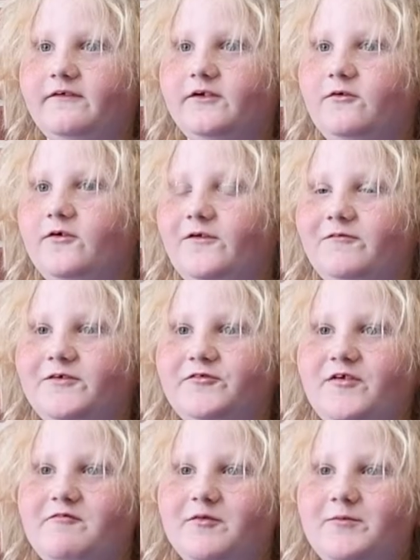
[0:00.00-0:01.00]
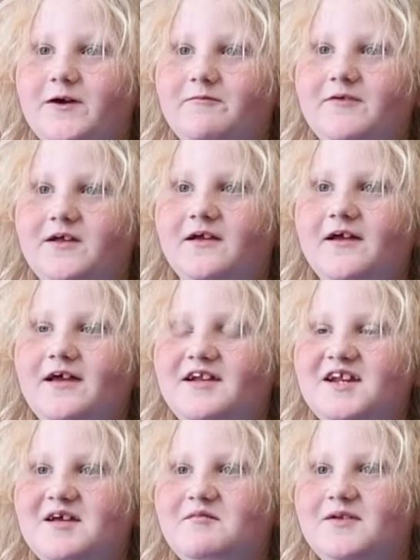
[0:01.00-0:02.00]
A little golden retriever puppy
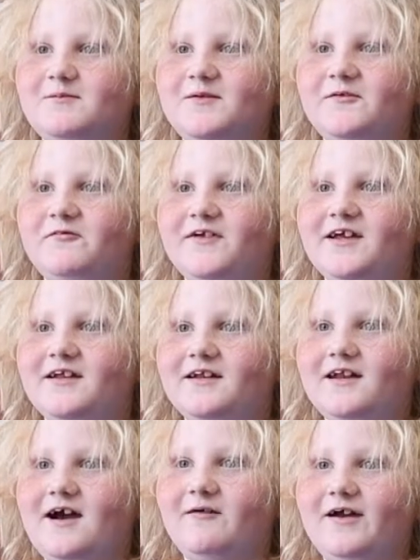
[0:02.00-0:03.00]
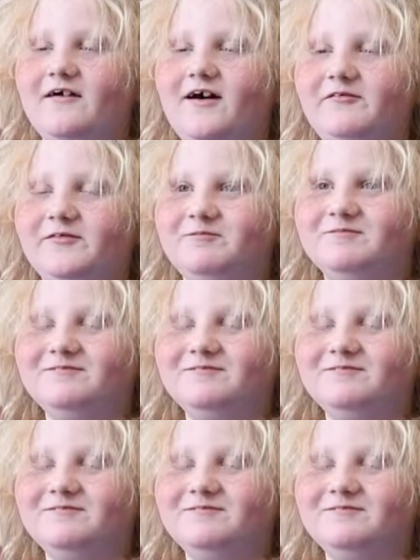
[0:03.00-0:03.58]
named Murphy, and now I love him.